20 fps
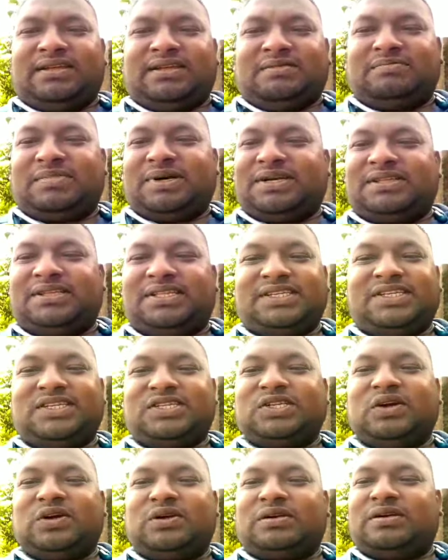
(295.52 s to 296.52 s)
but this is
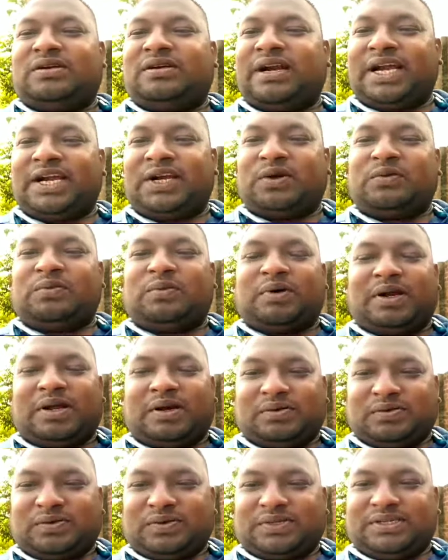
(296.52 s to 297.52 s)
not right to
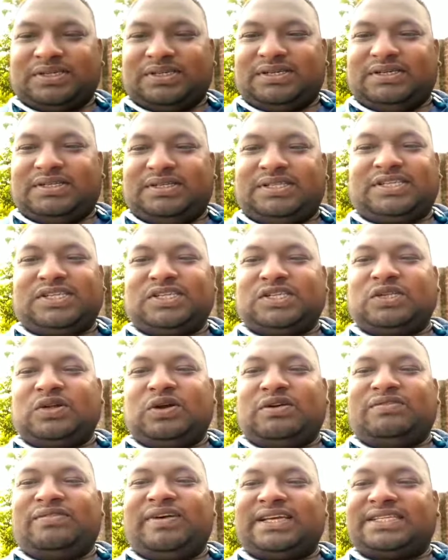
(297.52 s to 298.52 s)
pronounce. This is
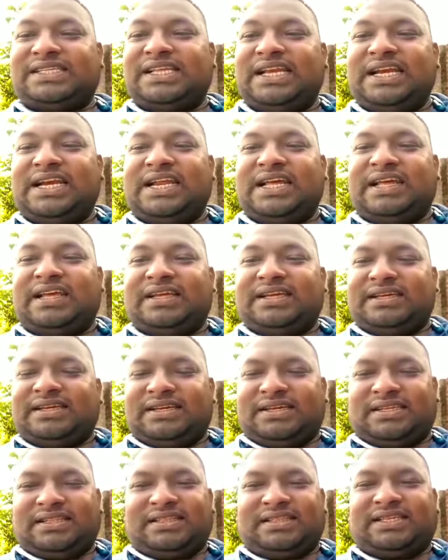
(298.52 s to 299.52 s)
not facility.
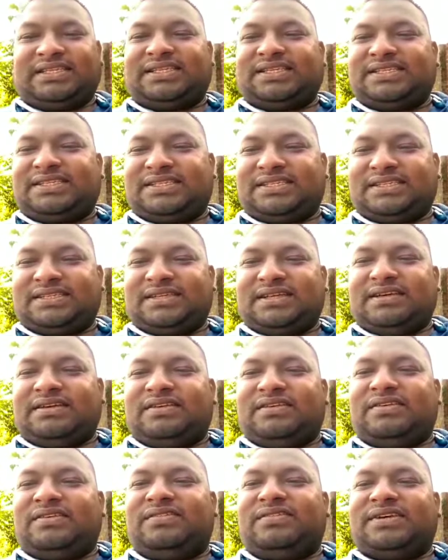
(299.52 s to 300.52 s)
This is
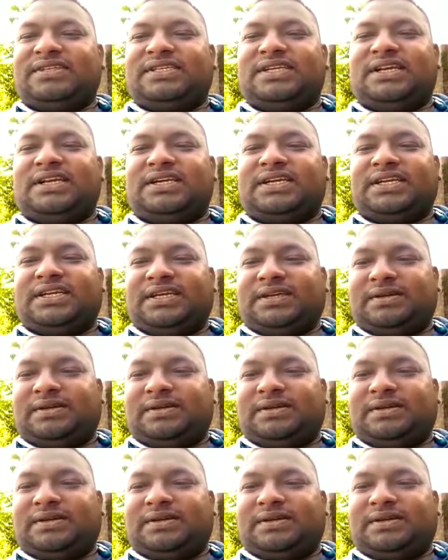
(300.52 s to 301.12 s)
facility.